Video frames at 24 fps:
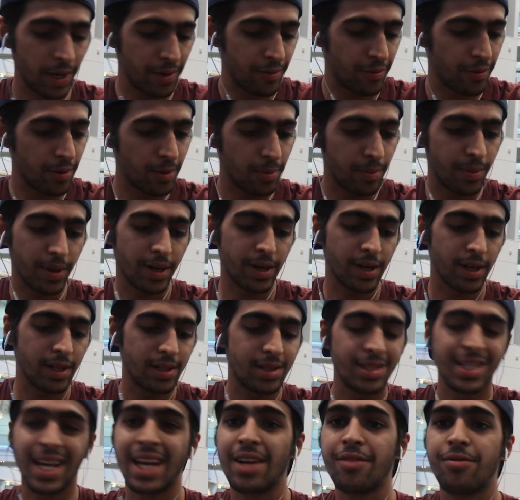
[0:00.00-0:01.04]
wait for a bit.
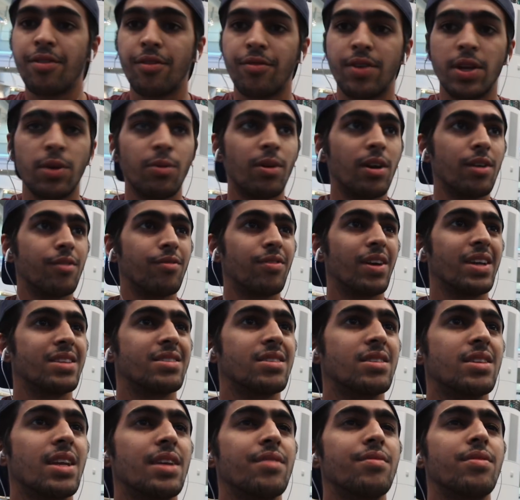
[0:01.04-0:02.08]
It's 9:51,
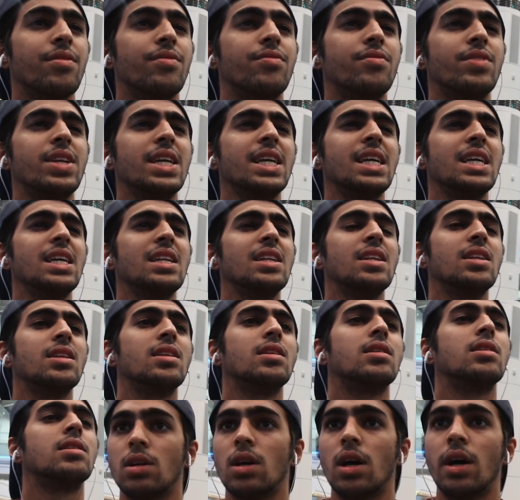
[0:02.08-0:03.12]
flight's at
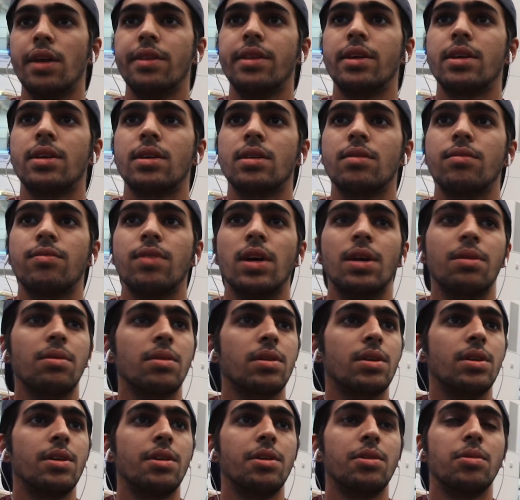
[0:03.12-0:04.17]
10:15. I think flight
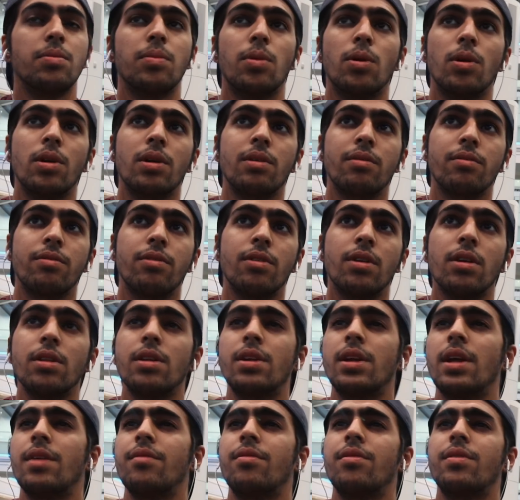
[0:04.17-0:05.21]
will continue boarding for
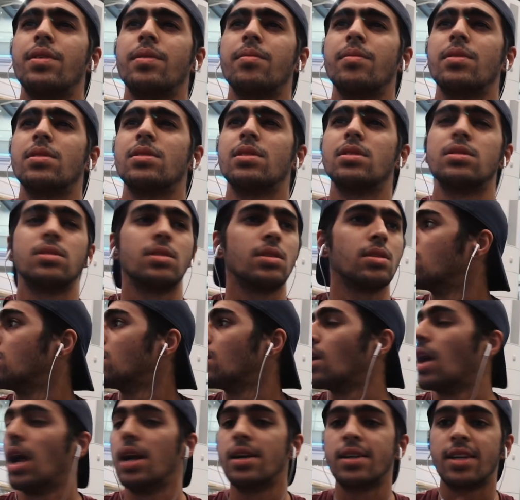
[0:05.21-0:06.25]
another 10-15 minutes. Let's see.
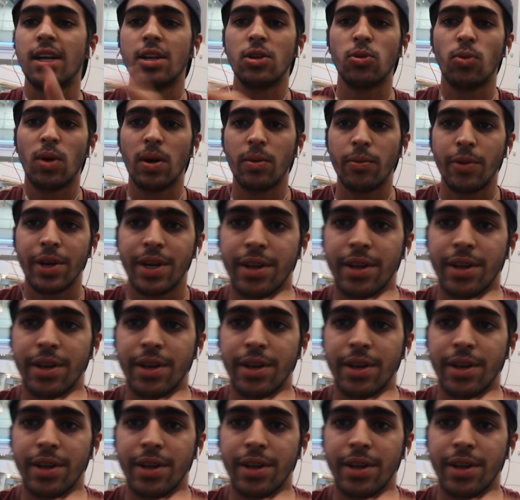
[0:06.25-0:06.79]
I'll tell you why I'm